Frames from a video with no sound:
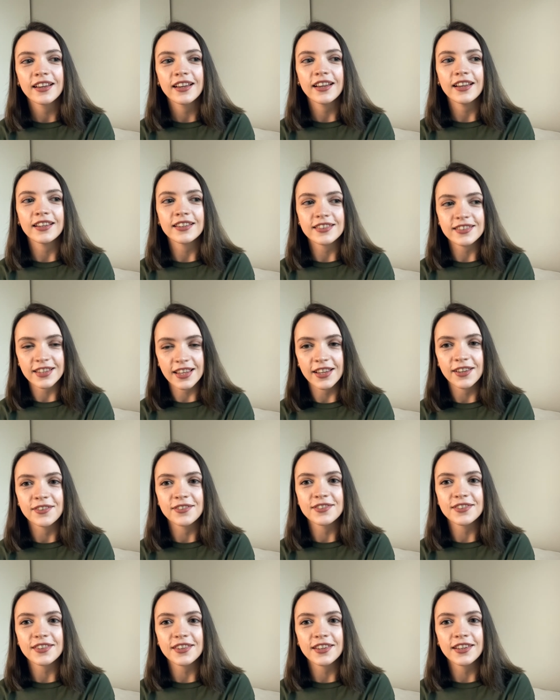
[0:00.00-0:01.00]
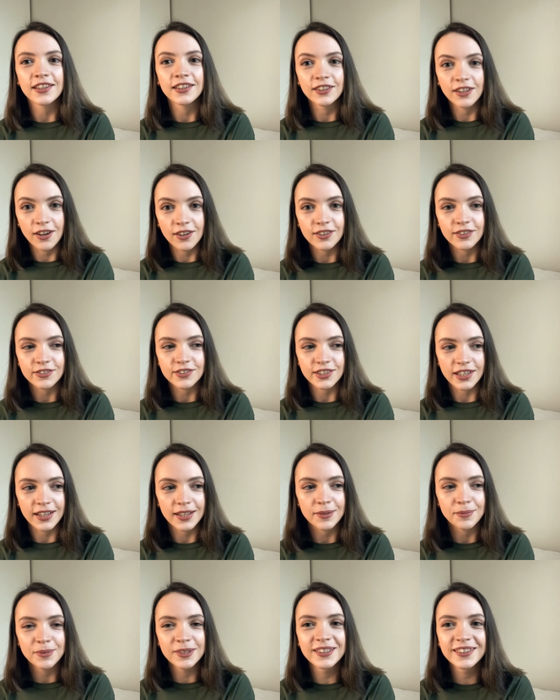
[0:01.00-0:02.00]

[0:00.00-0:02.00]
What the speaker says: it saves a lot of time